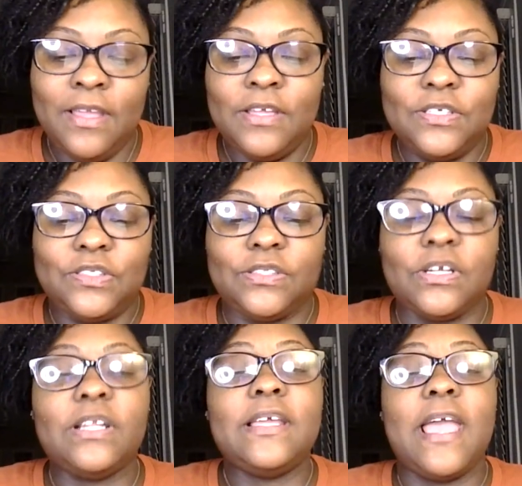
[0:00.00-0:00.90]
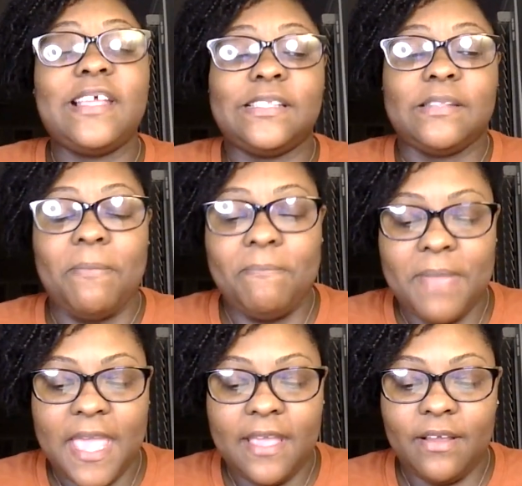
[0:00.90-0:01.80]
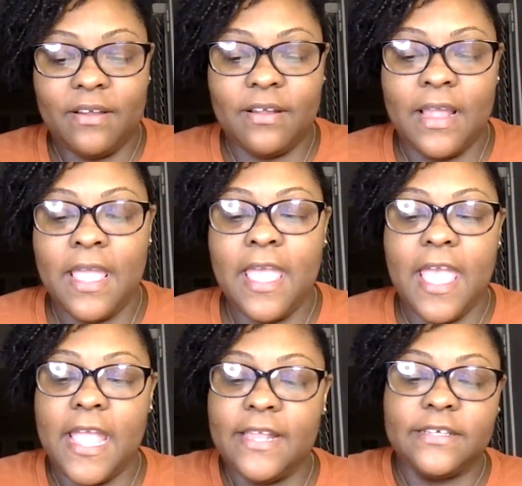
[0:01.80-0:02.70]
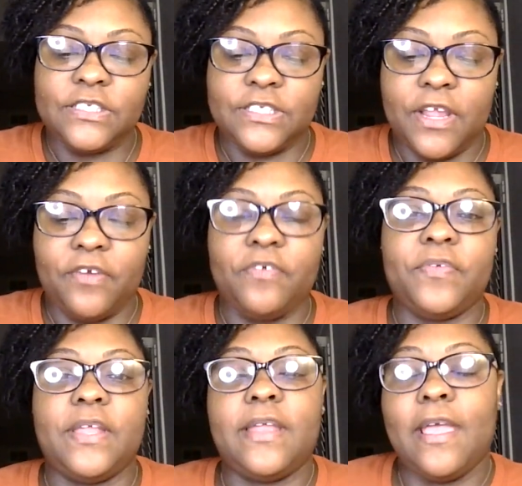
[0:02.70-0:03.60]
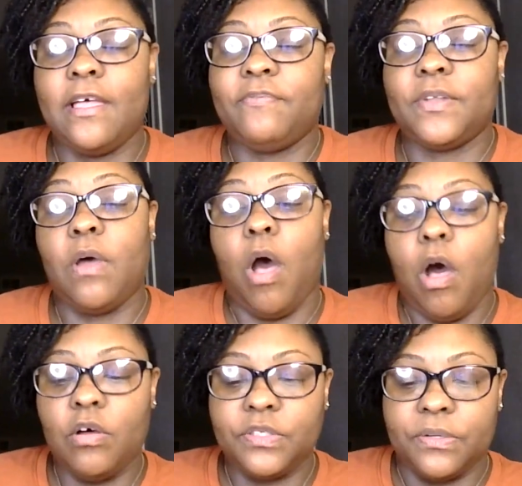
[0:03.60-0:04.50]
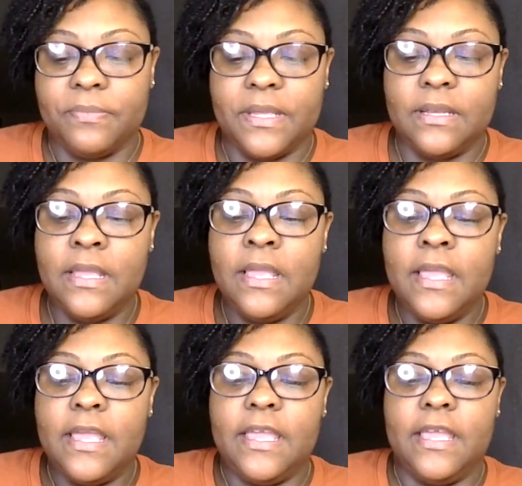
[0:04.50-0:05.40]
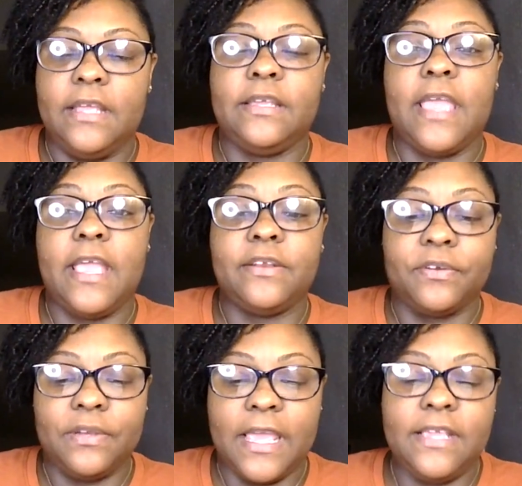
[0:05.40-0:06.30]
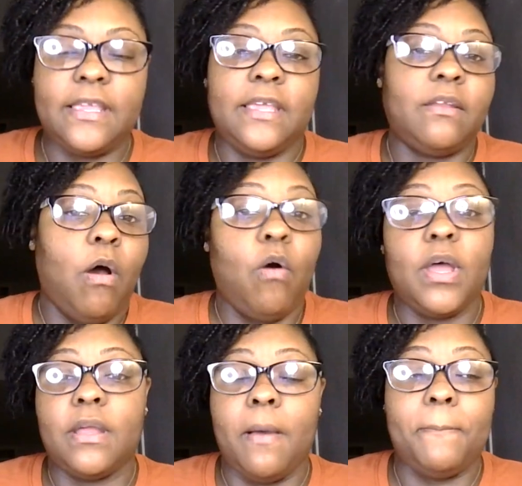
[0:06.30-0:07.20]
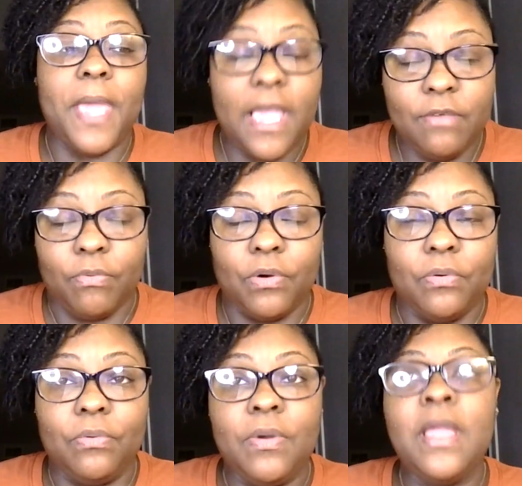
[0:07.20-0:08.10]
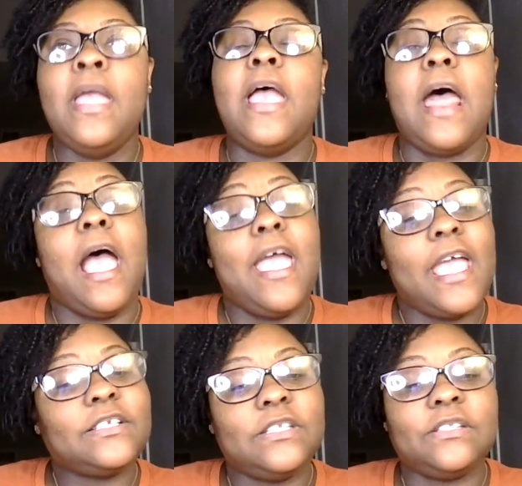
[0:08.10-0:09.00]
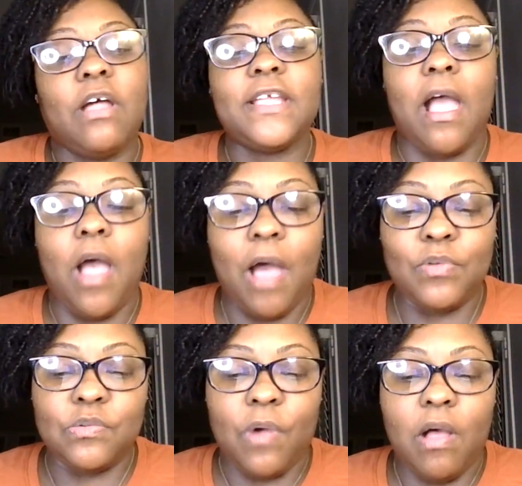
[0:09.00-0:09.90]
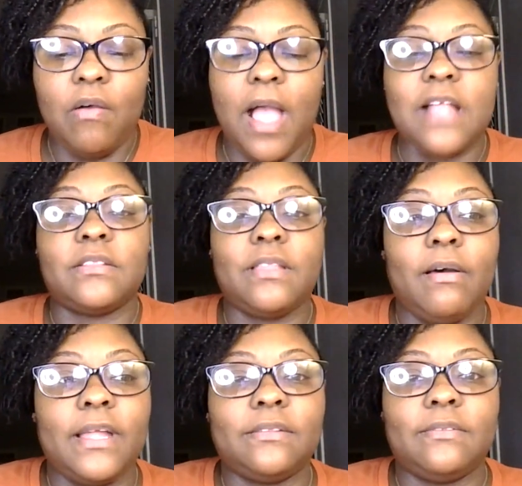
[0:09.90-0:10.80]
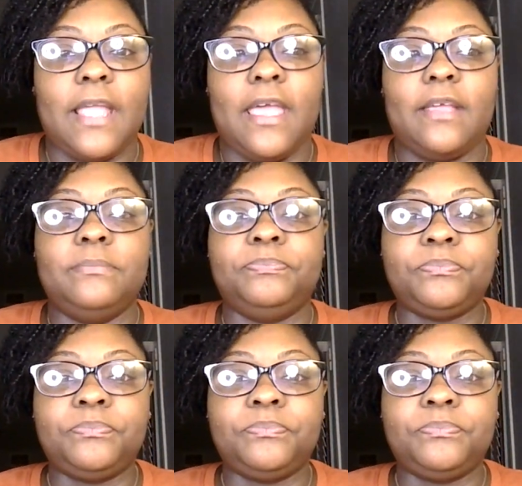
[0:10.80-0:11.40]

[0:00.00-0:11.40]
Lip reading: Shirley has the mayor and the sheriff and half of the aldermen in Gator Lake on her payroll. And I actually thought, y'all, I was wrong. I thought that